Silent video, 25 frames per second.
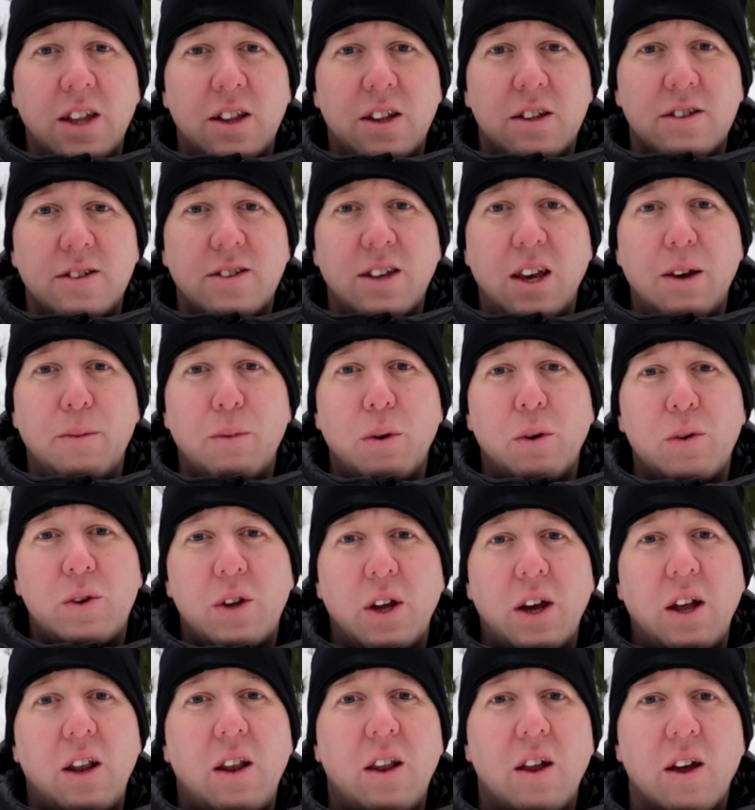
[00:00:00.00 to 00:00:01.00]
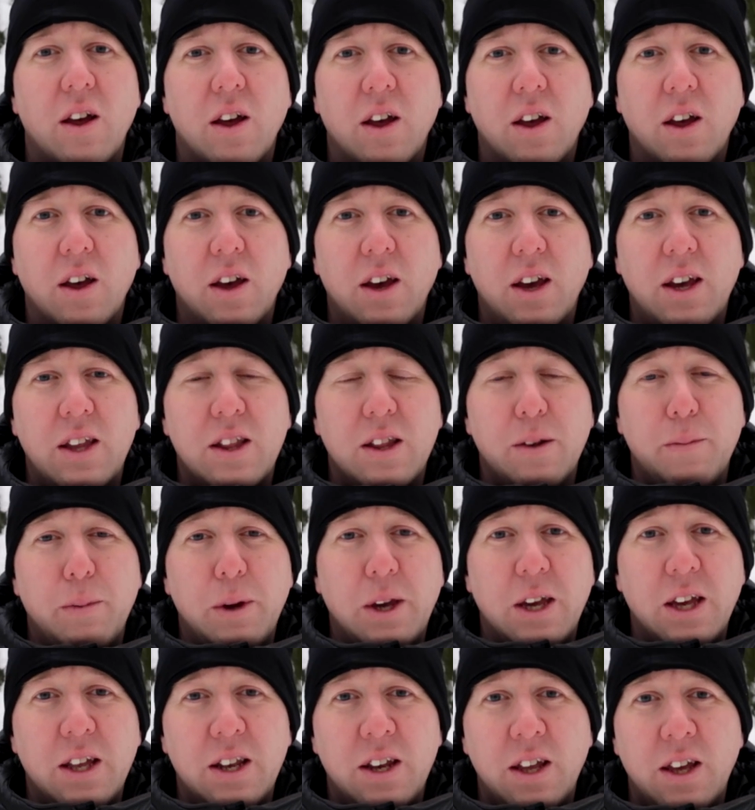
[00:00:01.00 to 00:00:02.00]
at the same hotel in the
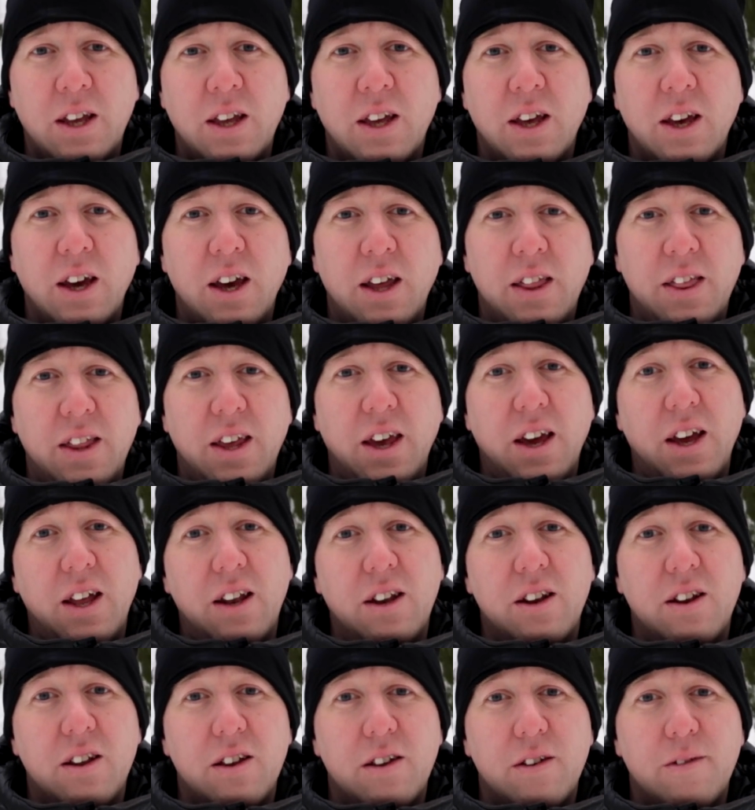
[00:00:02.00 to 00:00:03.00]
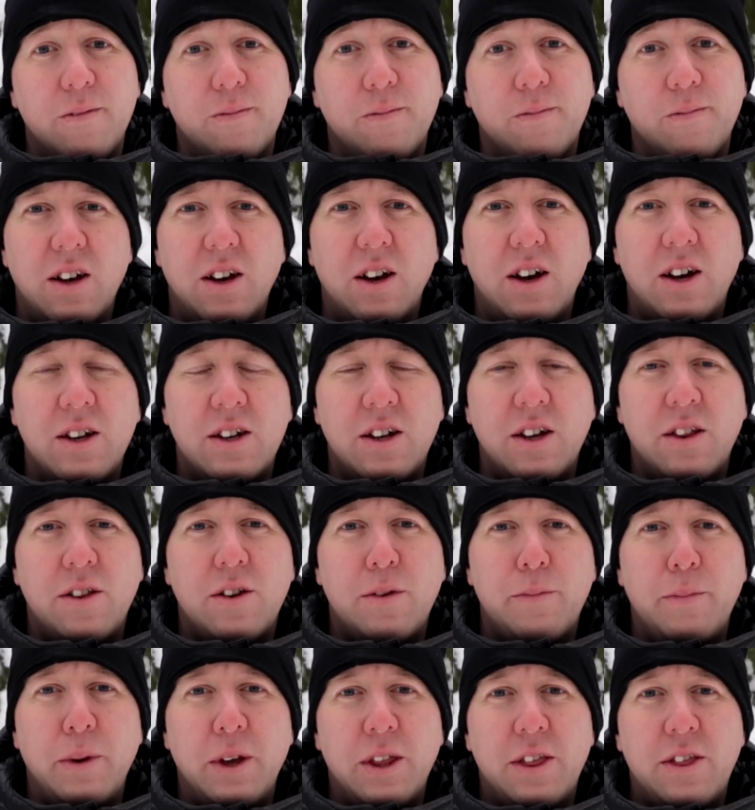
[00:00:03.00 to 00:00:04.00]
beginning and the end.
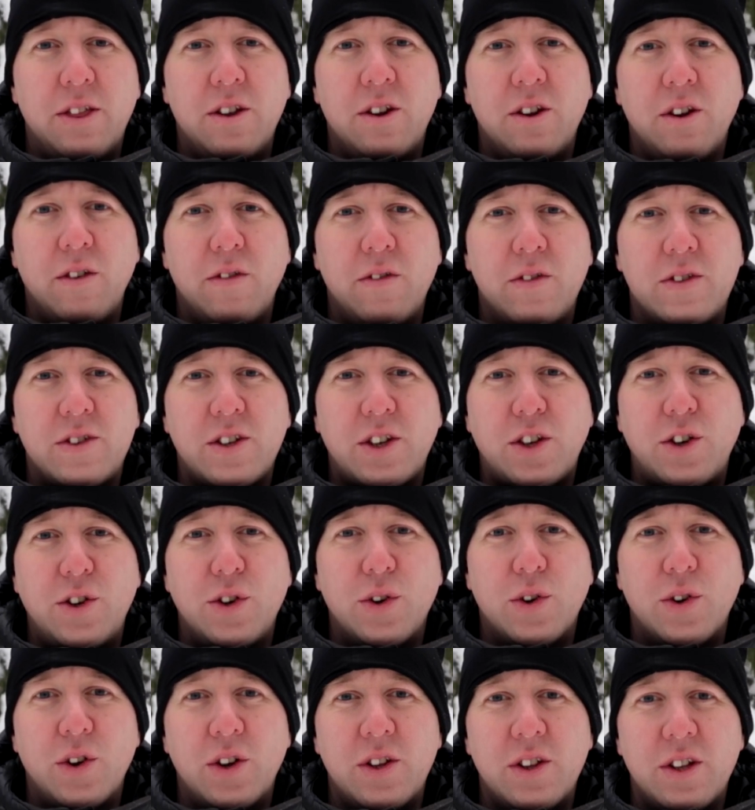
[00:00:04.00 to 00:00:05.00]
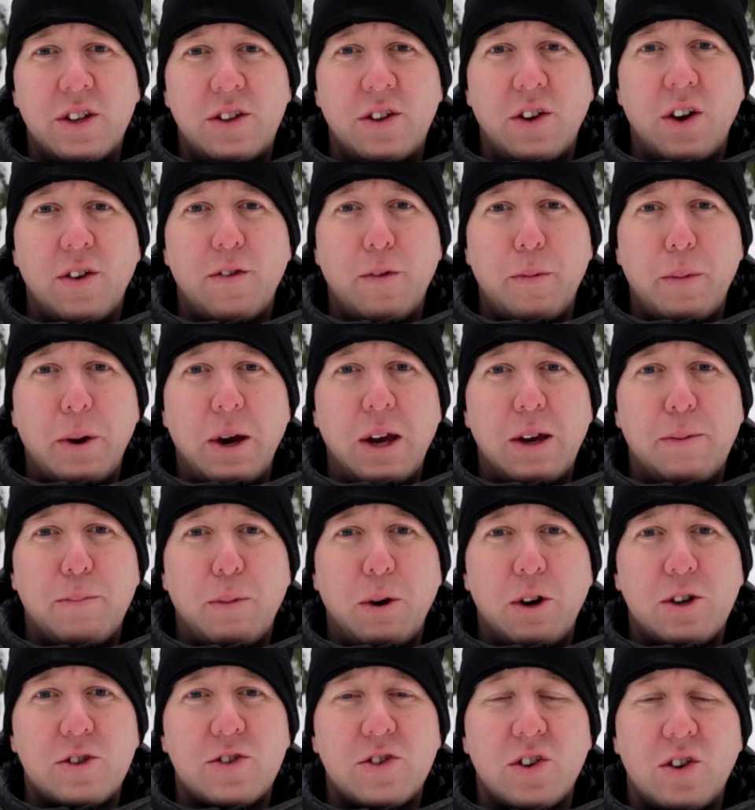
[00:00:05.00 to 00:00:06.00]
Another method of securing that you have a bike
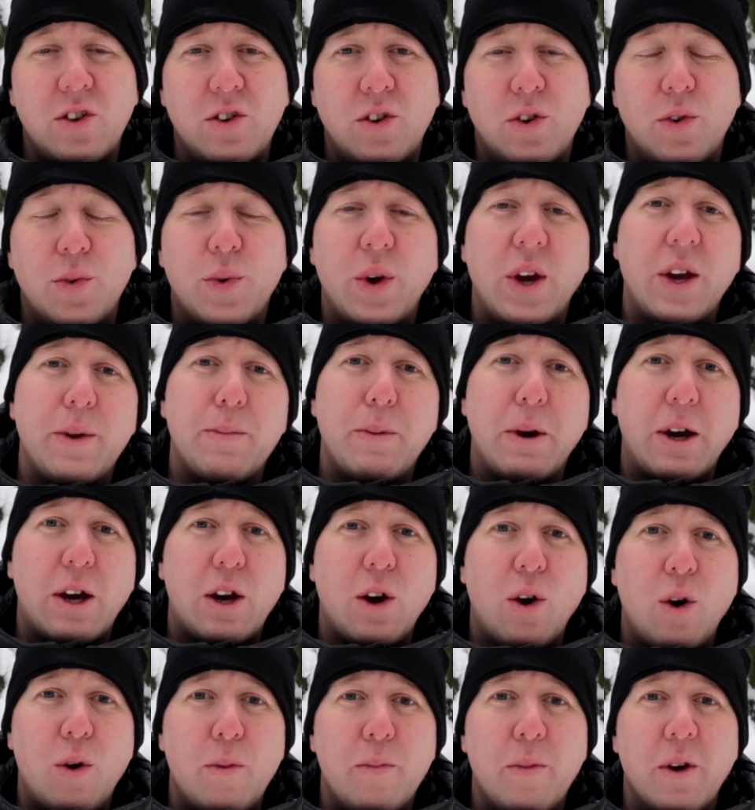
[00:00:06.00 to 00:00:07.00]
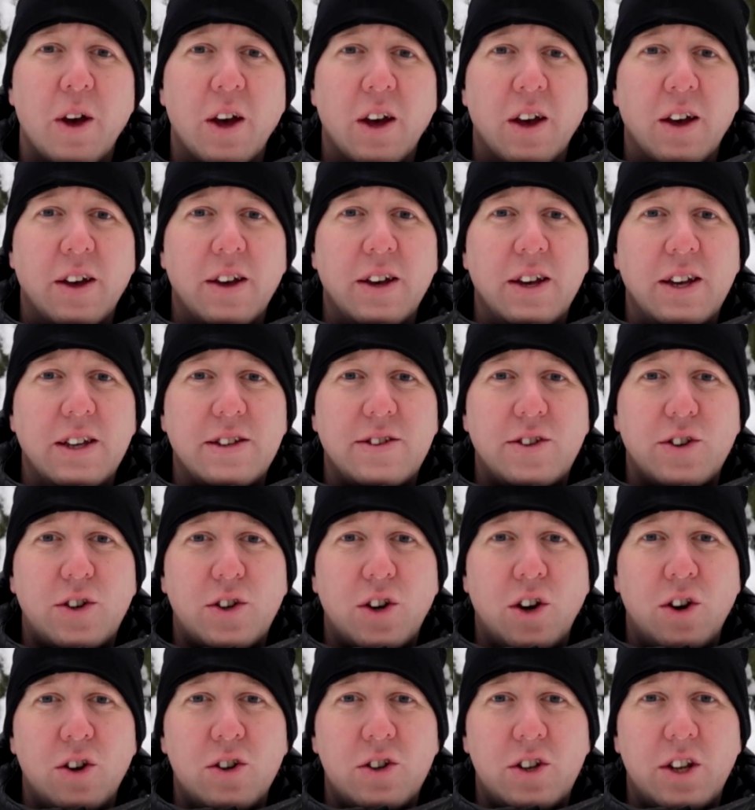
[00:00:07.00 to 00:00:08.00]
box on your way back home is to
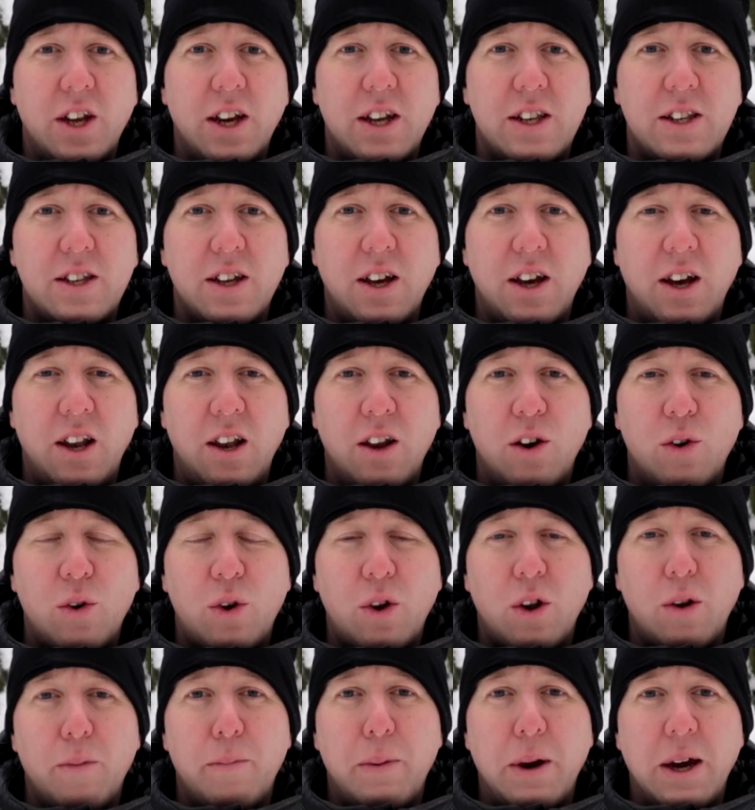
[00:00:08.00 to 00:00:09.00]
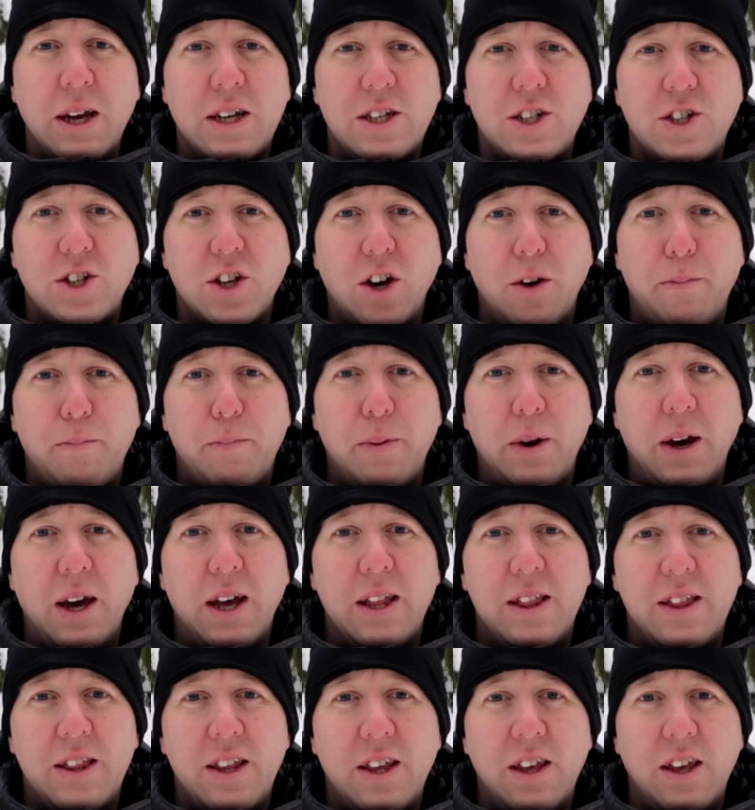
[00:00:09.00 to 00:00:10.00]
contact a local bike shop
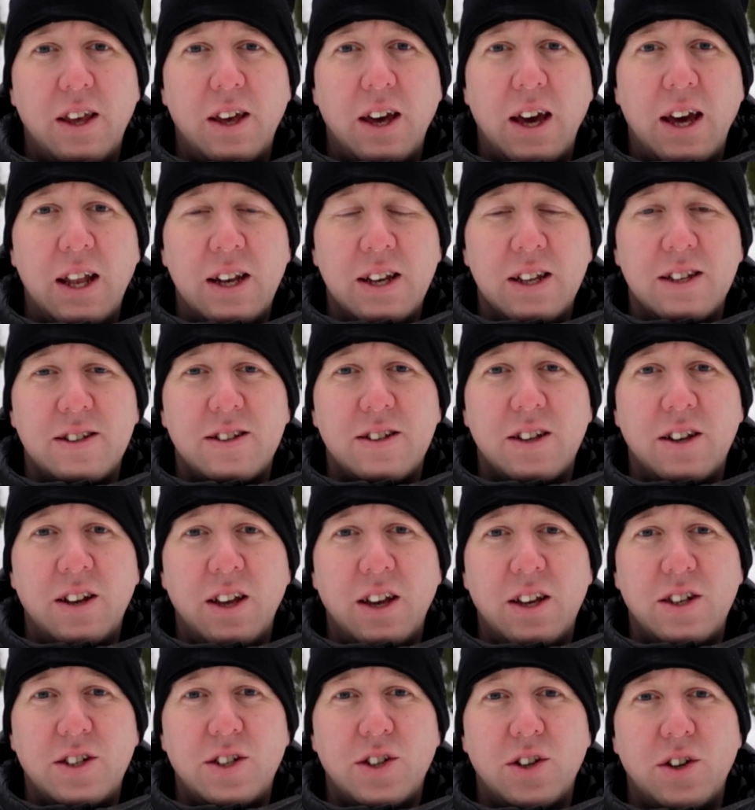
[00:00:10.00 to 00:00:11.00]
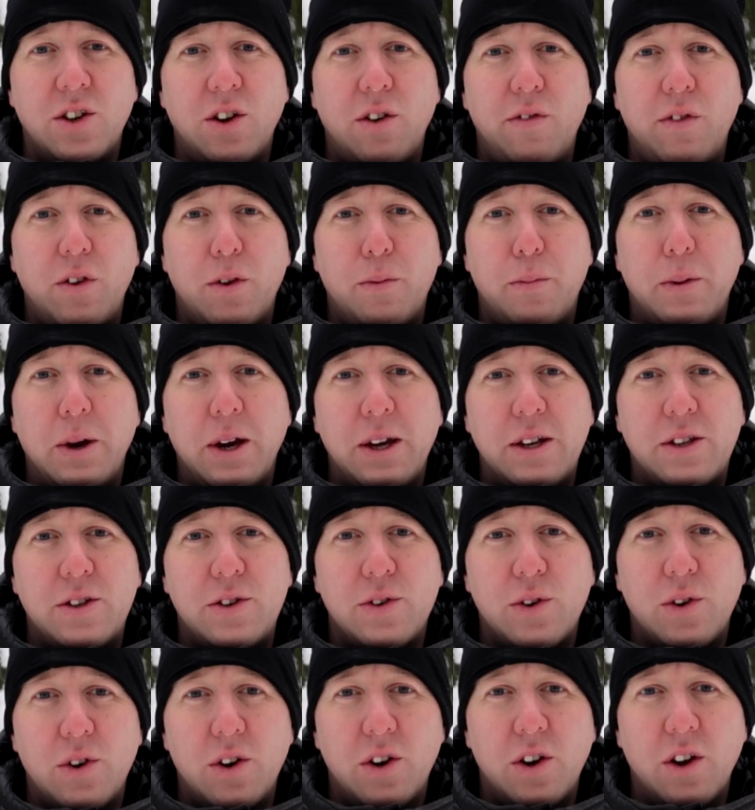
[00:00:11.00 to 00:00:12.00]
at the end destination of your bike
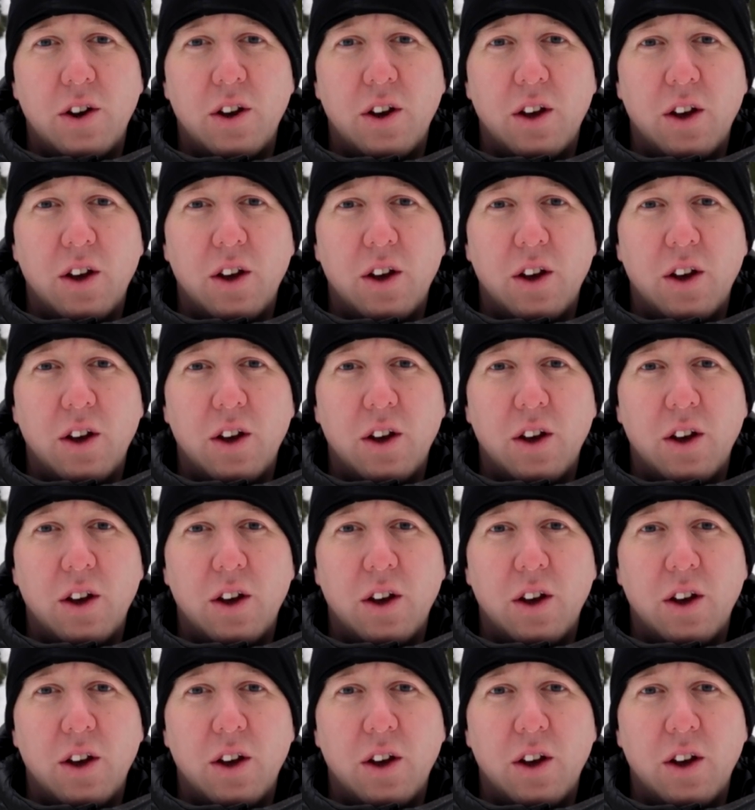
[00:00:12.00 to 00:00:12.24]
tour.